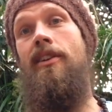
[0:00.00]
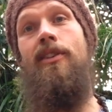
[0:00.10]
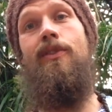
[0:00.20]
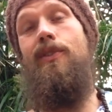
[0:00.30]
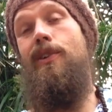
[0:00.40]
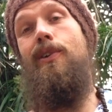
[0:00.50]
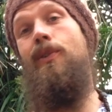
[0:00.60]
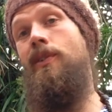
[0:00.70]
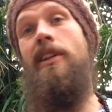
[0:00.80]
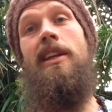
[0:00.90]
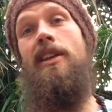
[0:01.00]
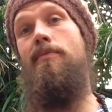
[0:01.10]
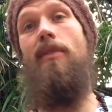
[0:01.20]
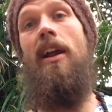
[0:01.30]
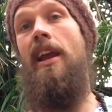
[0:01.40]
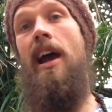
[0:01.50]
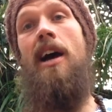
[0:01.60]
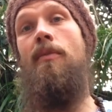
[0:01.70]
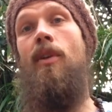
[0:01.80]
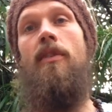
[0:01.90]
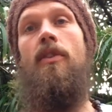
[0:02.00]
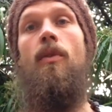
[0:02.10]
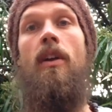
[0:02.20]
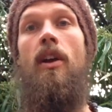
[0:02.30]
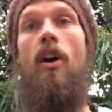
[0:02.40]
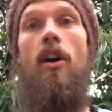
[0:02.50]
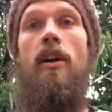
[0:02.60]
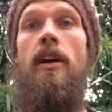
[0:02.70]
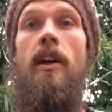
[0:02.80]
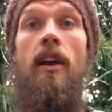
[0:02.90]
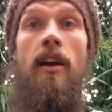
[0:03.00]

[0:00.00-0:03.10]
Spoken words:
or do your Kundalini Pranayama, whatever you want to call it,